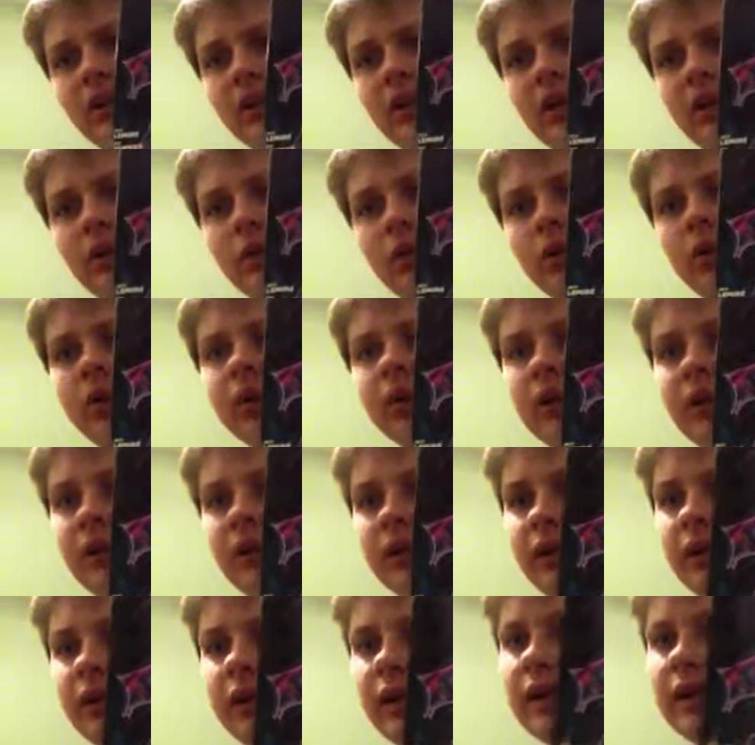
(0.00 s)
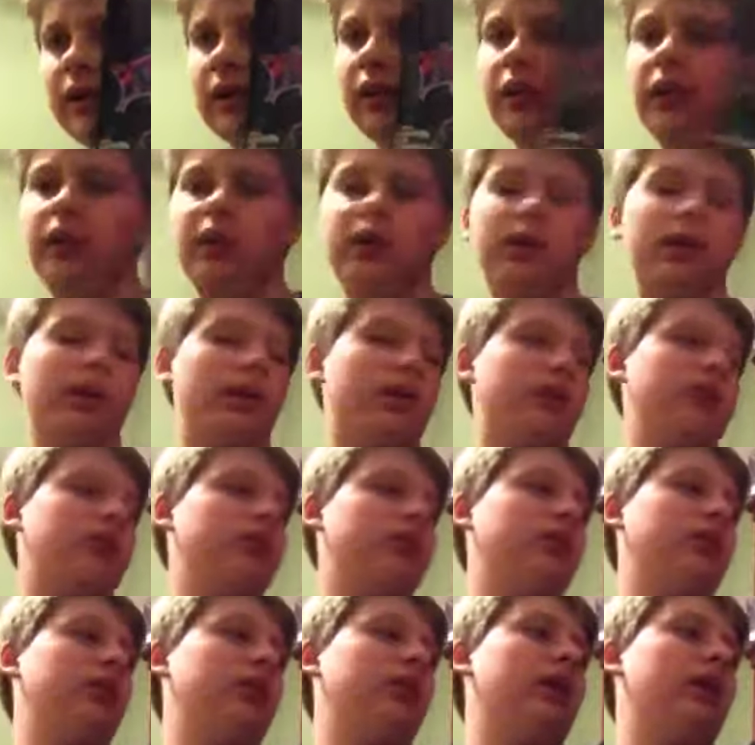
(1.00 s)
the artwork and not digging
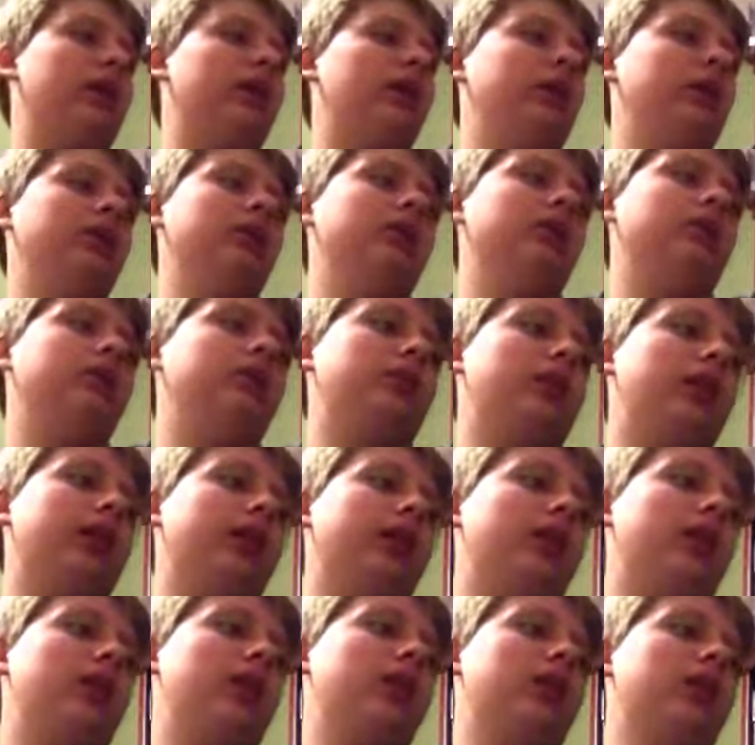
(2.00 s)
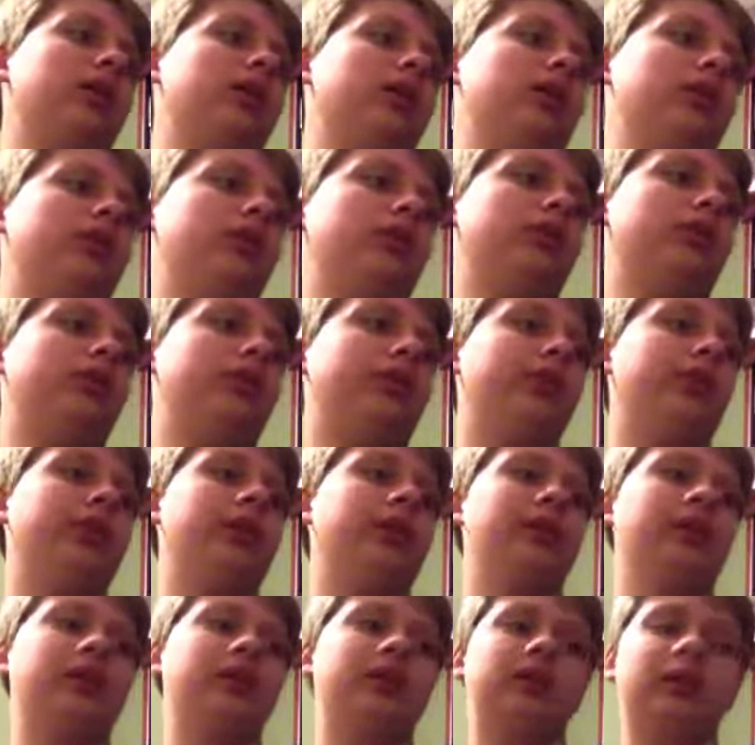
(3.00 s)
Constantine's dialogue. I feel
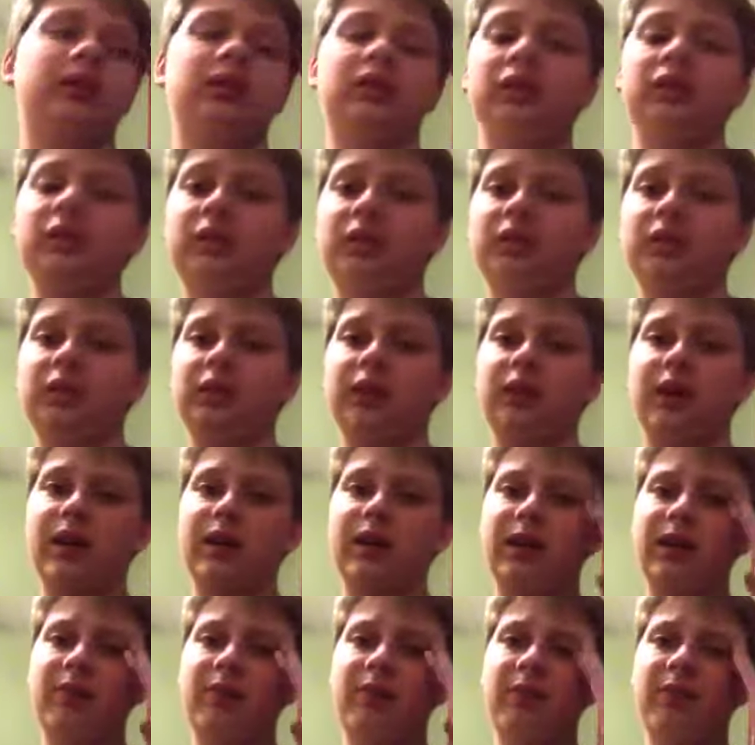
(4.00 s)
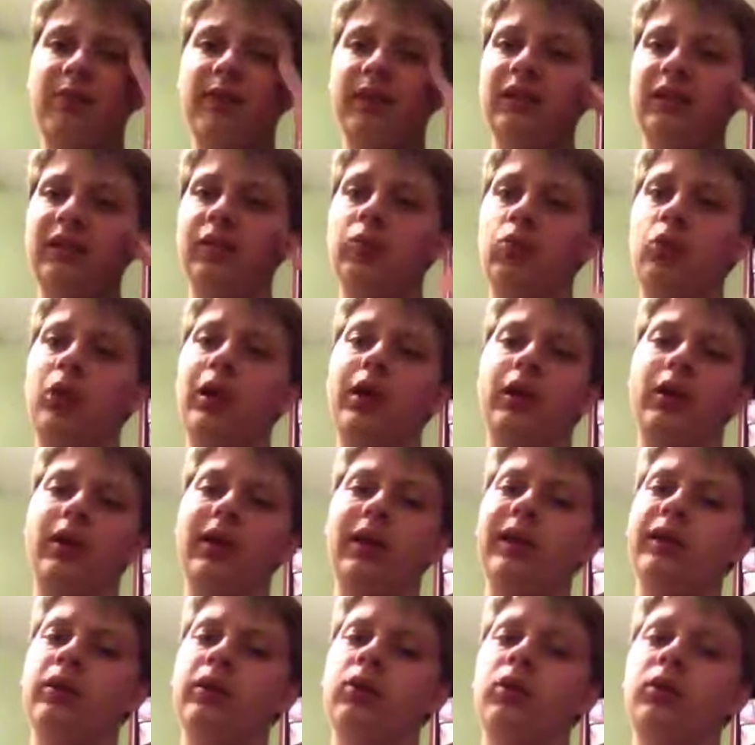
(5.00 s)
like it does not fit him well
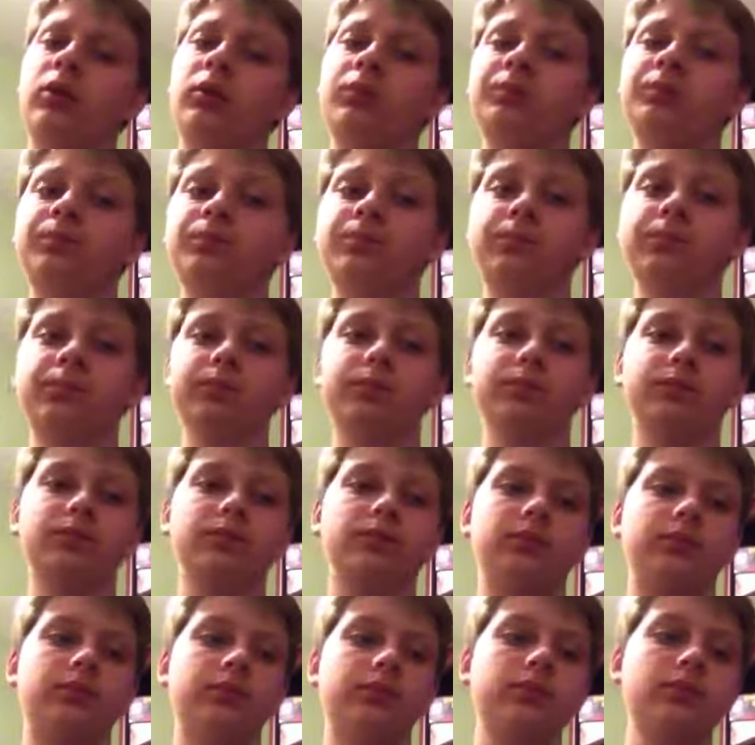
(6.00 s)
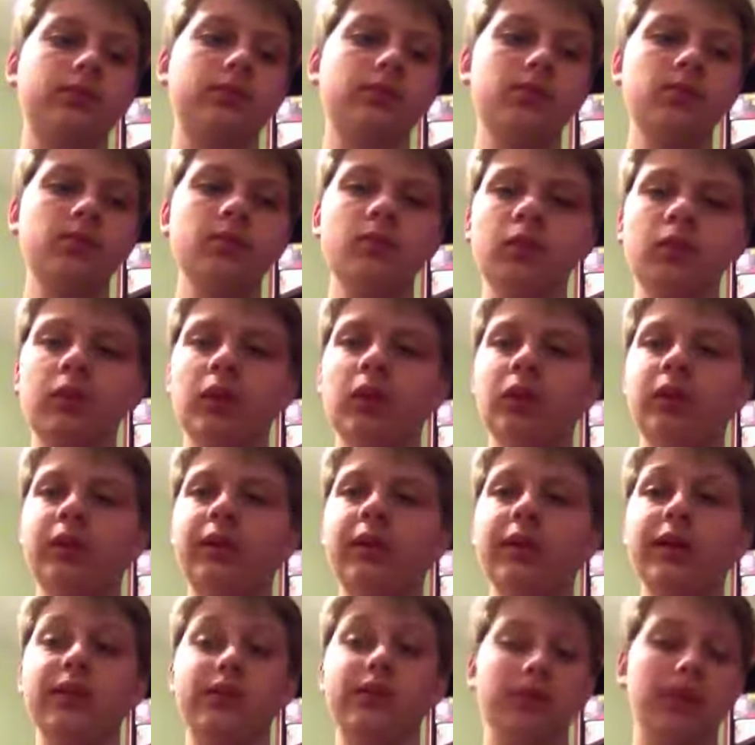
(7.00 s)
at all.
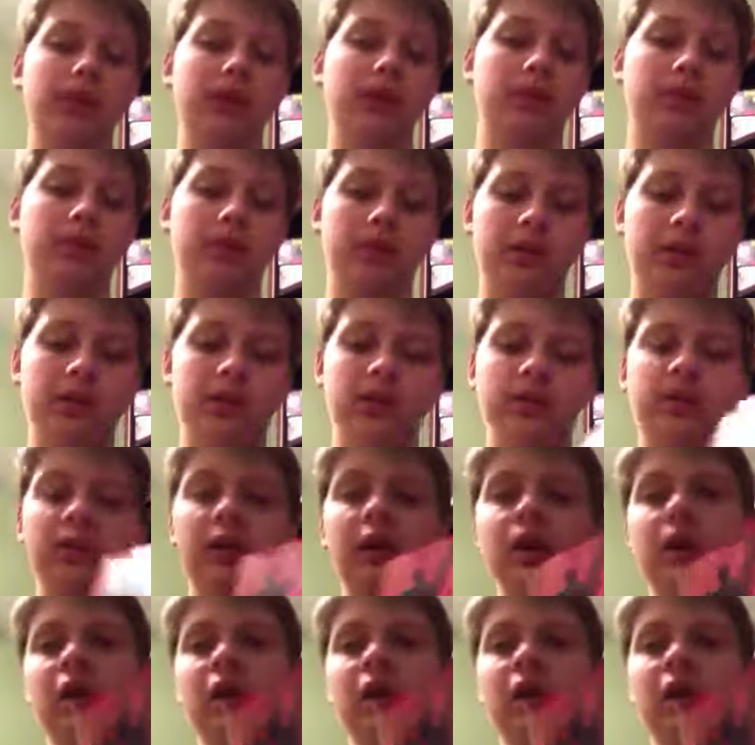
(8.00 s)
Next up is